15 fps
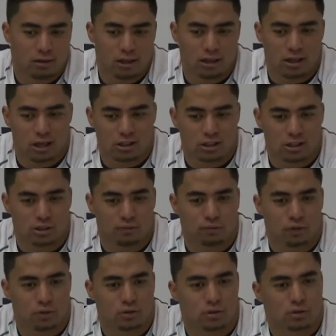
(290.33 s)
And that's just the
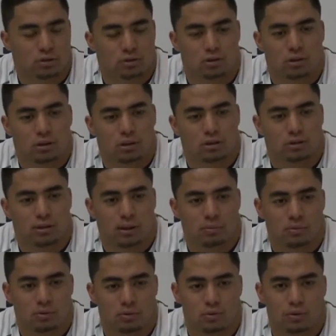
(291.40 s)
first
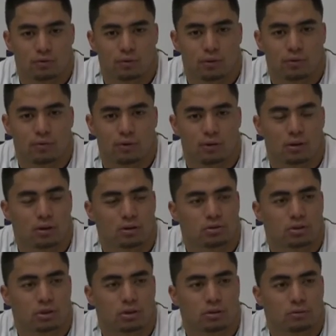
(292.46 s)
step to a very, very long
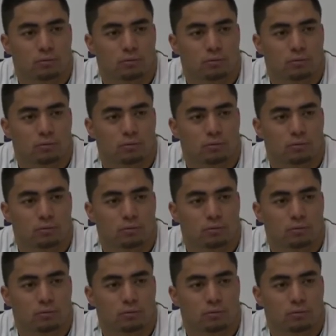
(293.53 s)
journey.